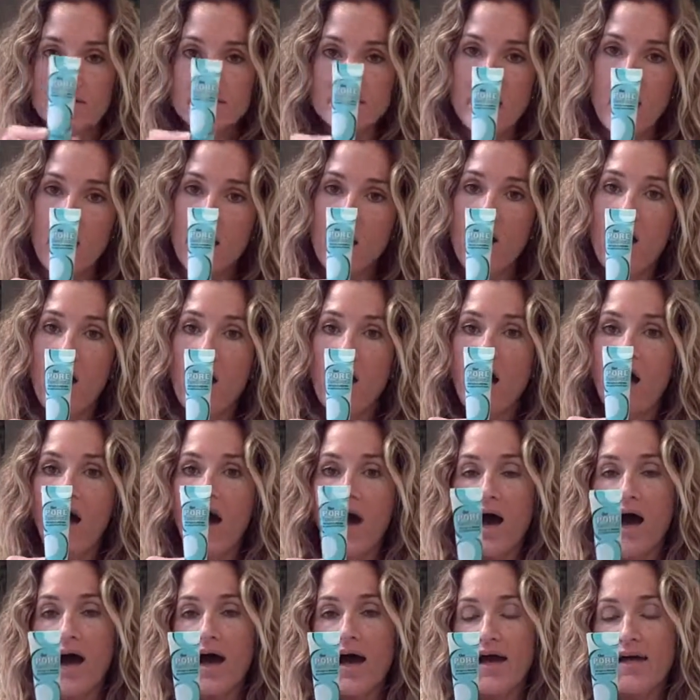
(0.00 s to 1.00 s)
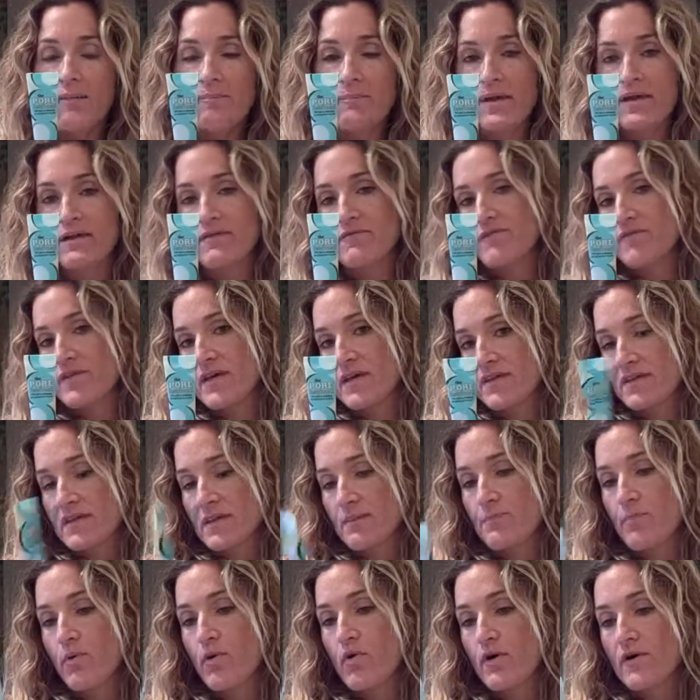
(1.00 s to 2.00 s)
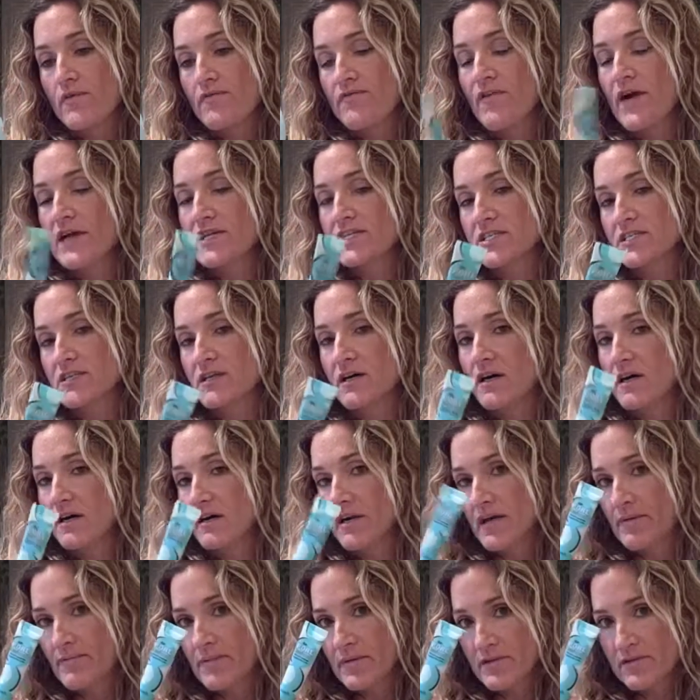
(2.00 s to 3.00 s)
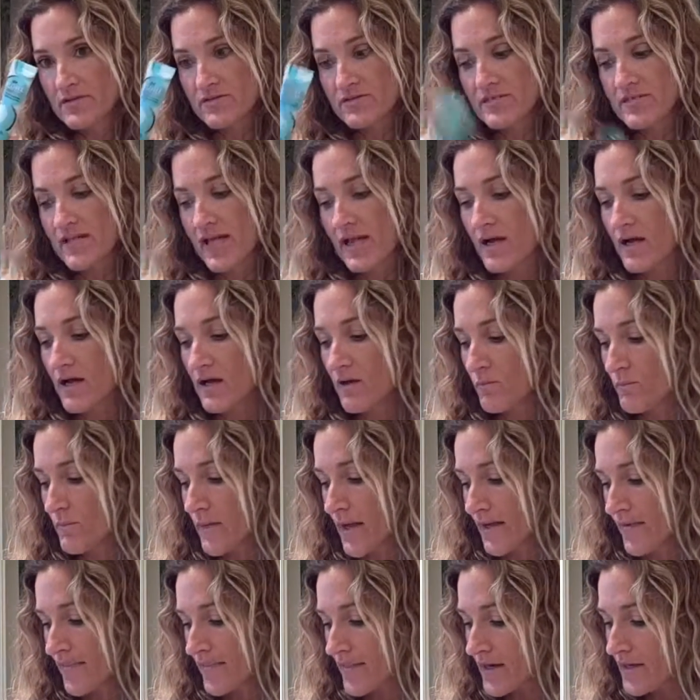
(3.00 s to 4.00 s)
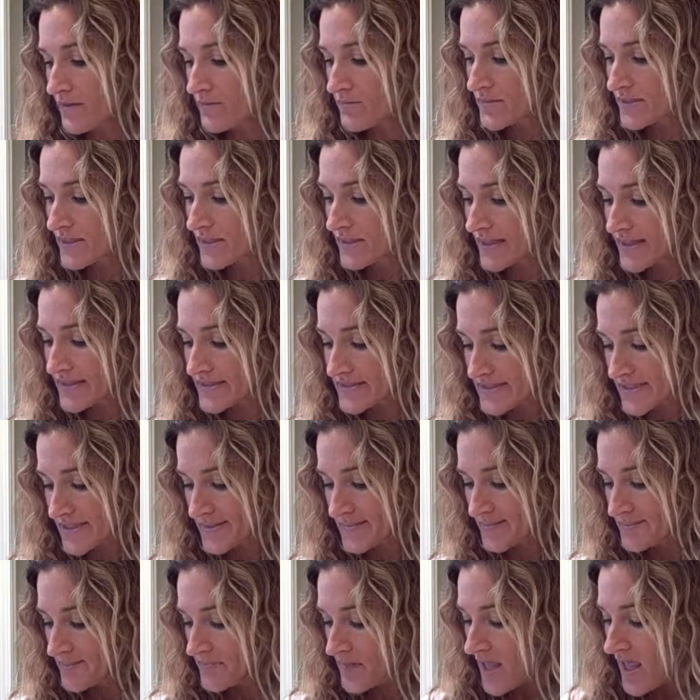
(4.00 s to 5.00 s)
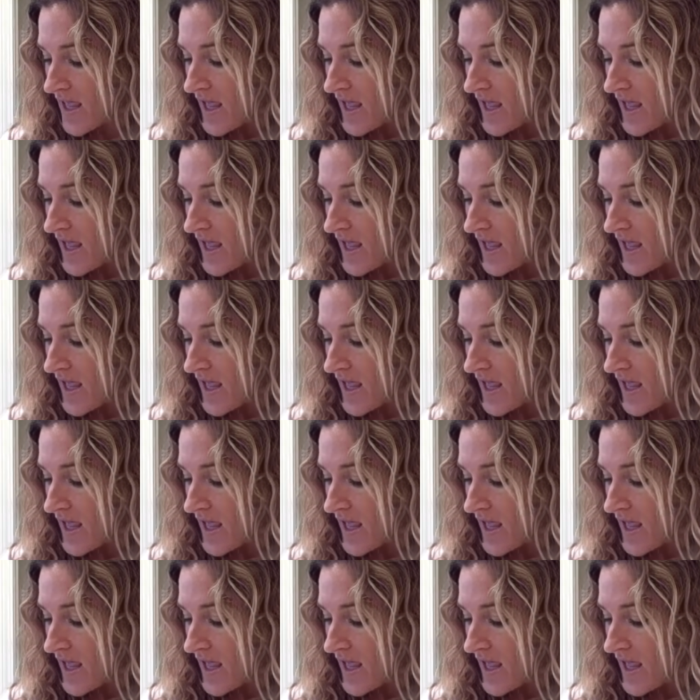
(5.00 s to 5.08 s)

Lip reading: So Benefit the Porefessional. I've been using that all month and I really liked it.